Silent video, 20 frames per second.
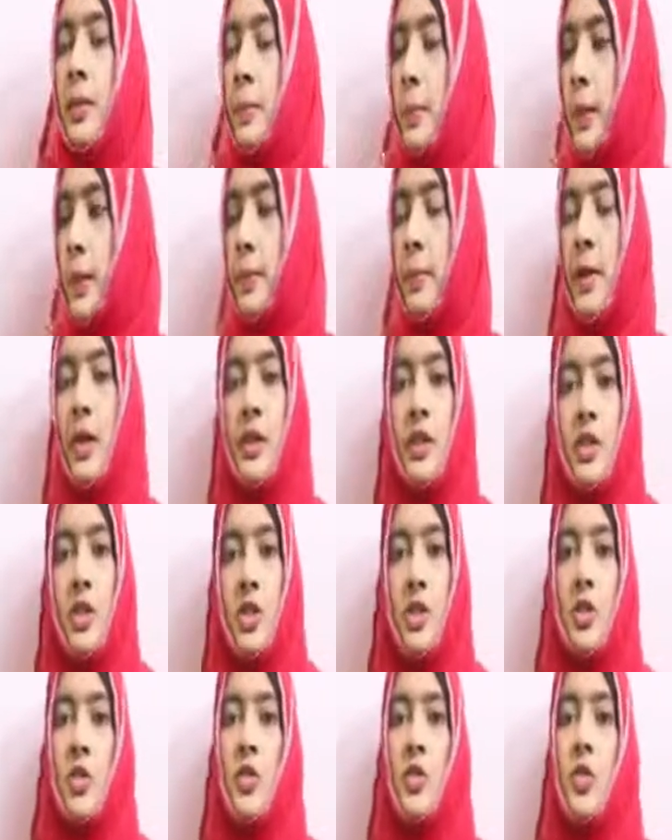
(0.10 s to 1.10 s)

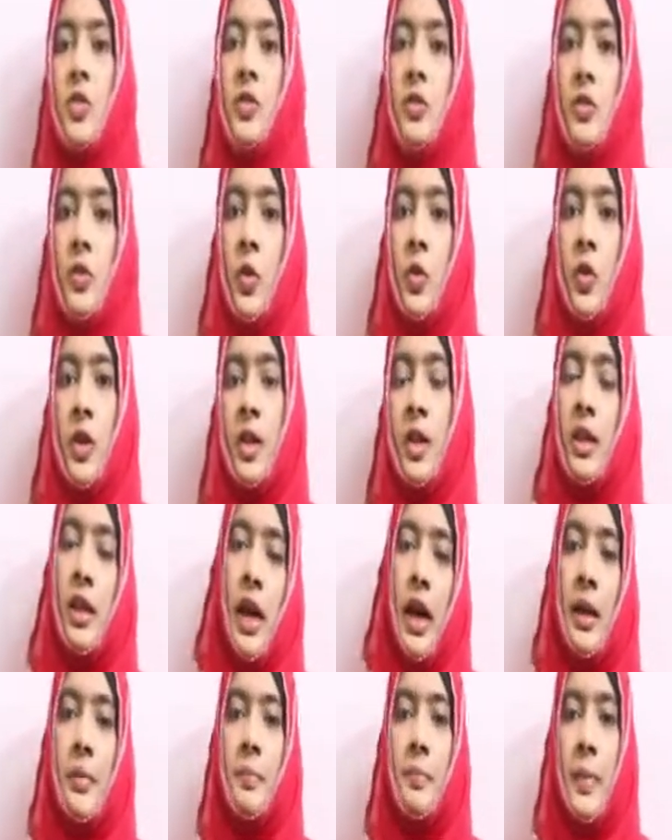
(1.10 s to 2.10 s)
Pigmentations of oral
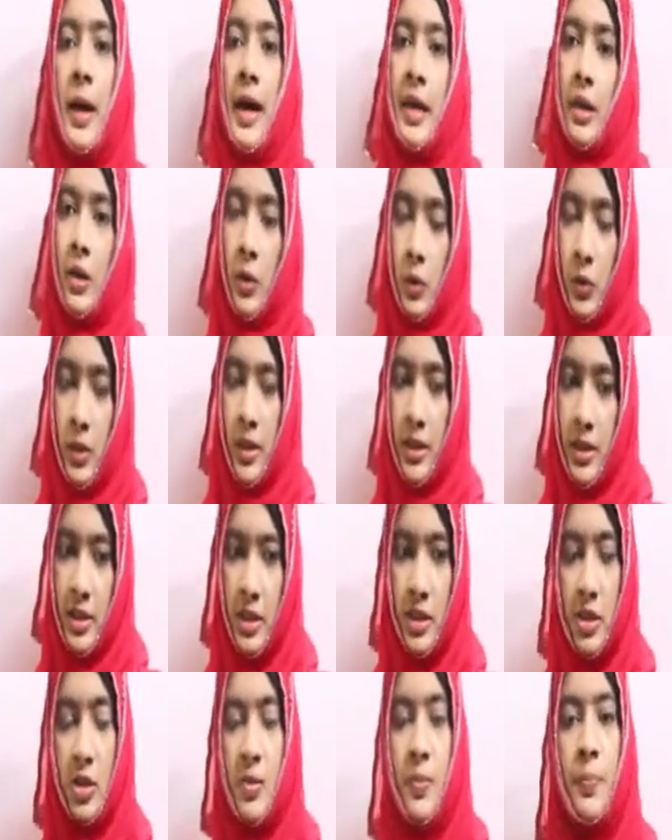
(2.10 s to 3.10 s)
and paraoral
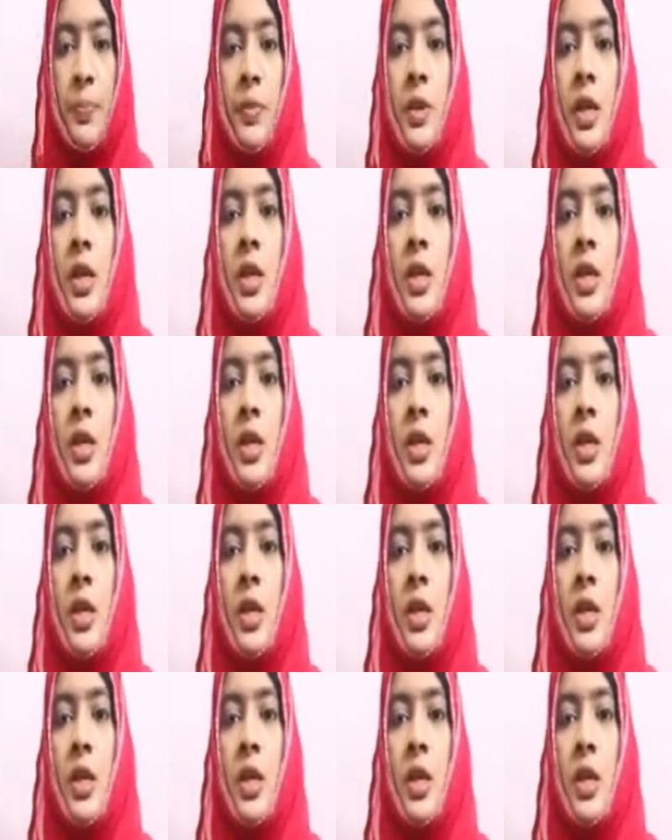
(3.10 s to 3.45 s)
region.